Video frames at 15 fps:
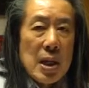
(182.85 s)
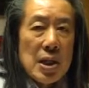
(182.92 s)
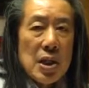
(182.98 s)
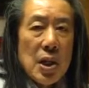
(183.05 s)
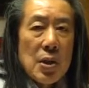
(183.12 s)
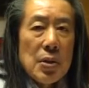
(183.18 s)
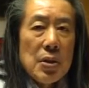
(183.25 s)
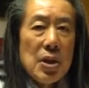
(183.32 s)

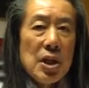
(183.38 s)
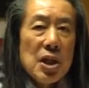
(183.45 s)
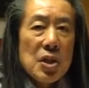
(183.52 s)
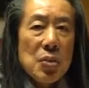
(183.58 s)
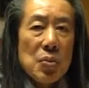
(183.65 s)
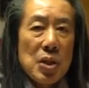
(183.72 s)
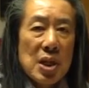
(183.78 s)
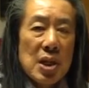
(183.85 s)
So
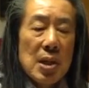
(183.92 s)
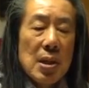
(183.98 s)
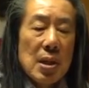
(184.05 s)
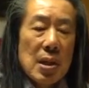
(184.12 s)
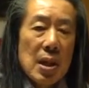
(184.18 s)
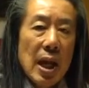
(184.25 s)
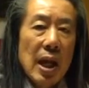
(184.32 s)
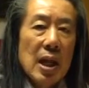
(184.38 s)
this was
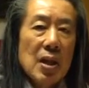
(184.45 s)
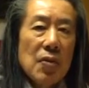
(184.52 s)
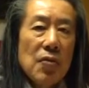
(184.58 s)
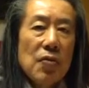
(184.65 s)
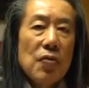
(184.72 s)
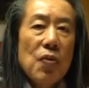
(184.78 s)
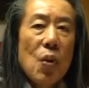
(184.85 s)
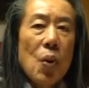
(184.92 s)

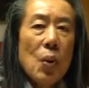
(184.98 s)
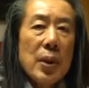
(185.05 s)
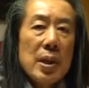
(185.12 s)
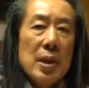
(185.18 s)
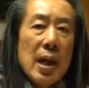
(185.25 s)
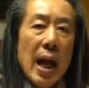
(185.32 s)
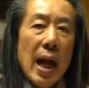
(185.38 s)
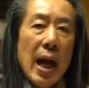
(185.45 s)
taken
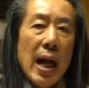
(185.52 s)
forward